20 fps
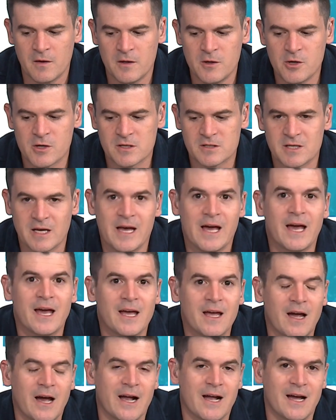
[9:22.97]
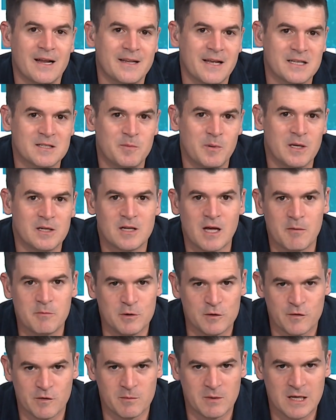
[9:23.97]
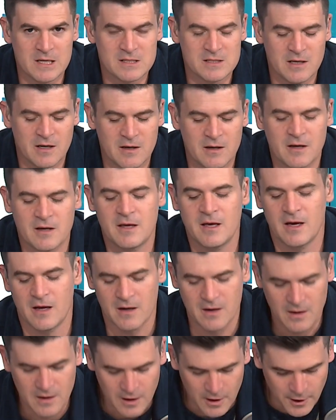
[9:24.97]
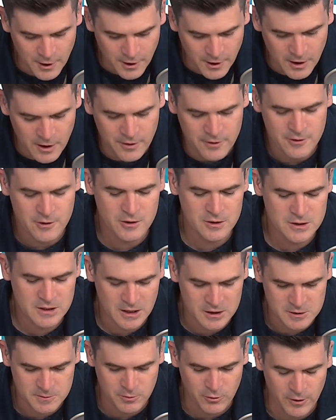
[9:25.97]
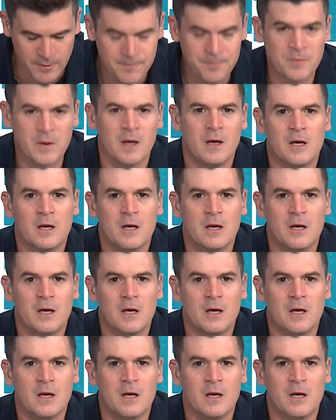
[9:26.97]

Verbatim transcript: you could say, hey, I got dad's B&Ws from last night. Again, another touch point.